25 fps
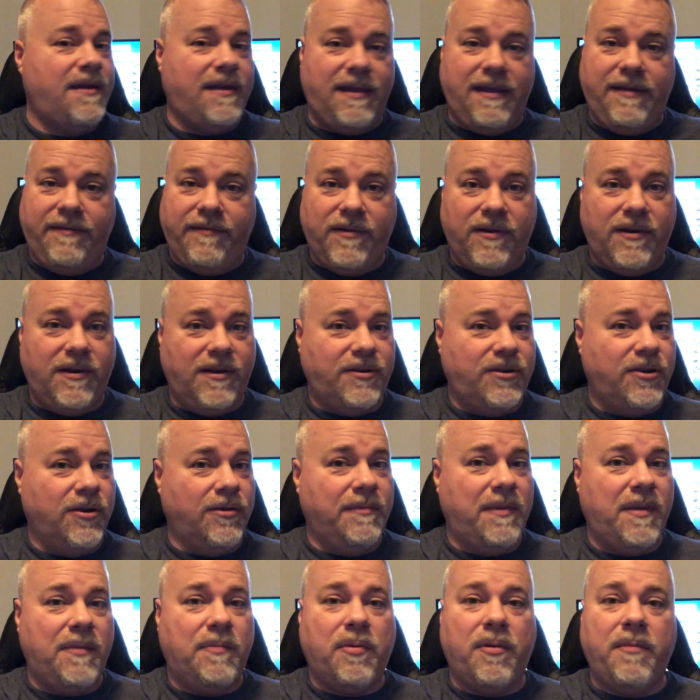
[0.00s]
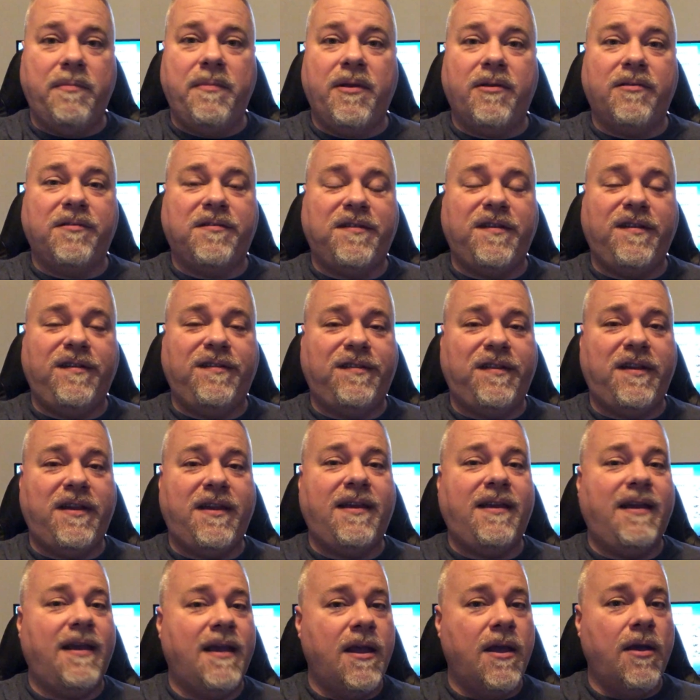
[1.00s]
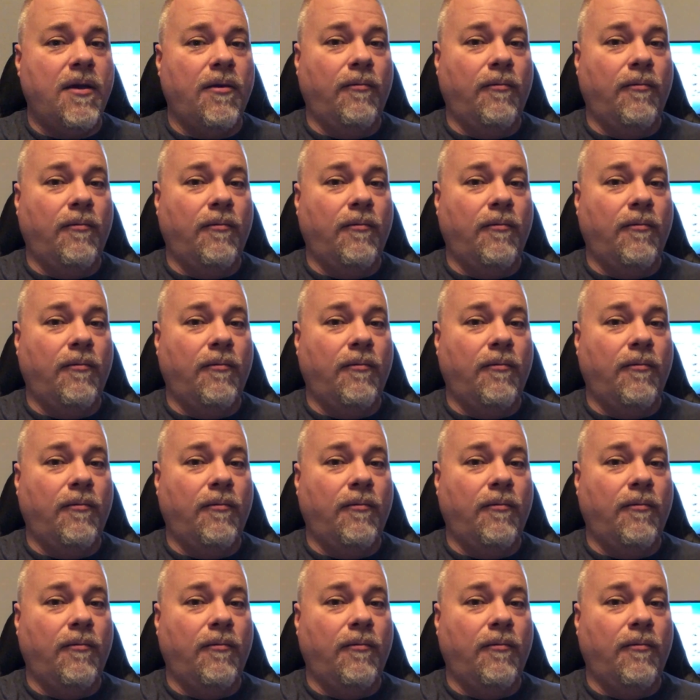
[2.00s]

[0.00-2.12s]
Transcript: even Adobe Premiere CC,